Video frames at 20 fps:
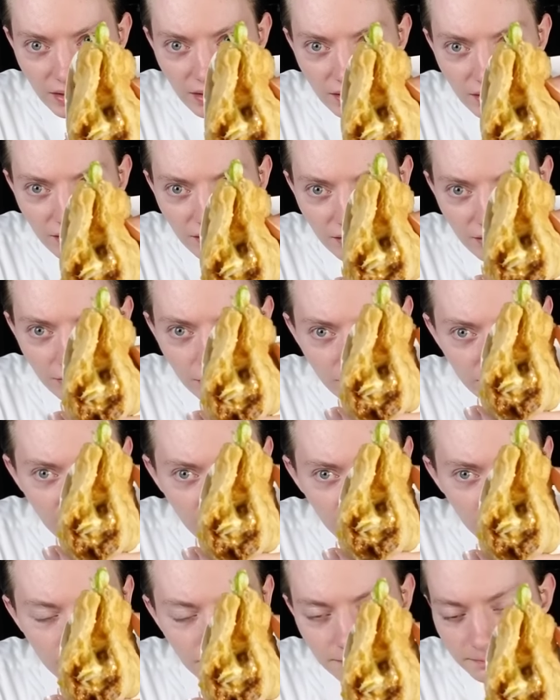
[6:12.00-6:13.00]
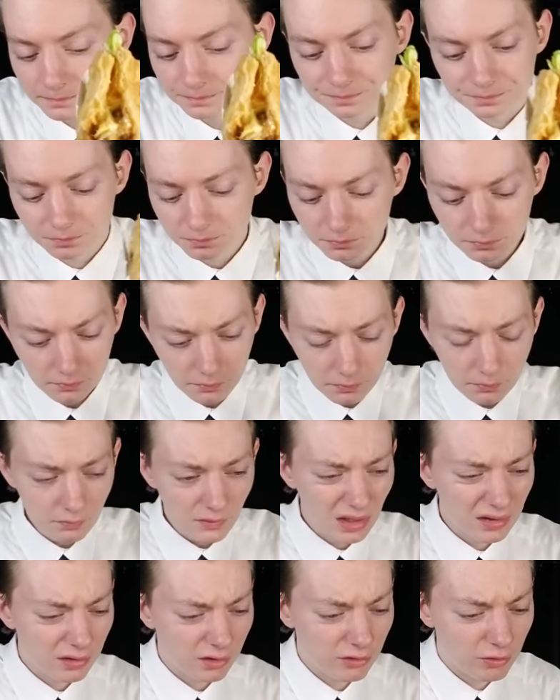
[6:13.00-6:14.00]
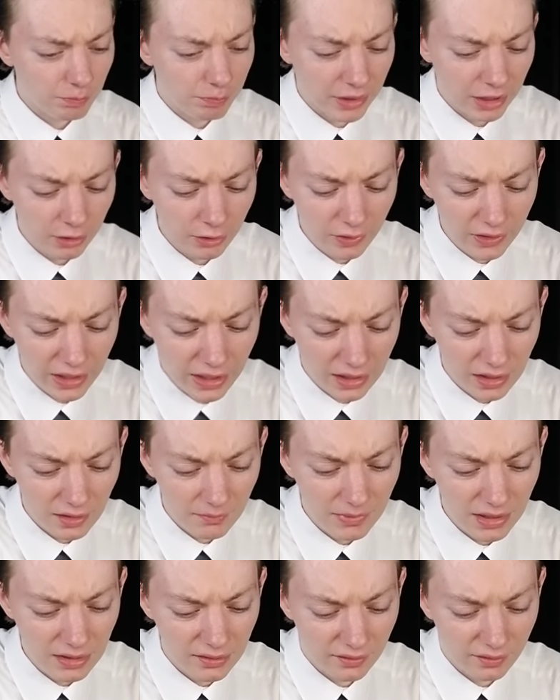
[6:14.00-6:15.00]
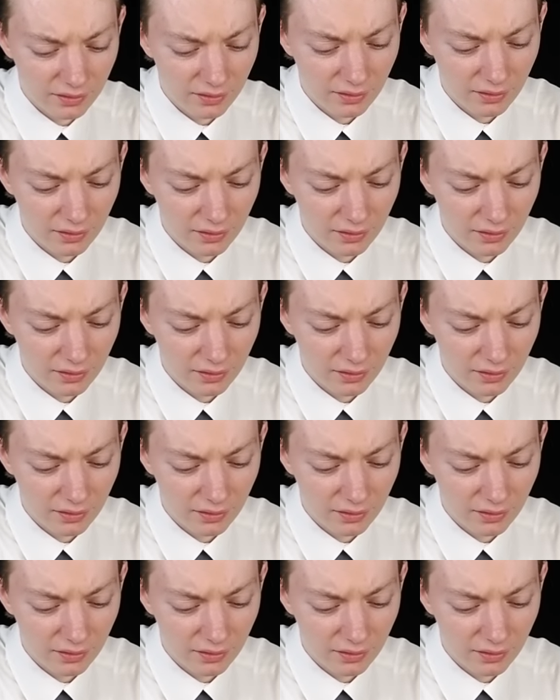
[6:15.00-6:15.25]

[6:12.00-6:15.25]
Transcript: it is, there's barely any meat.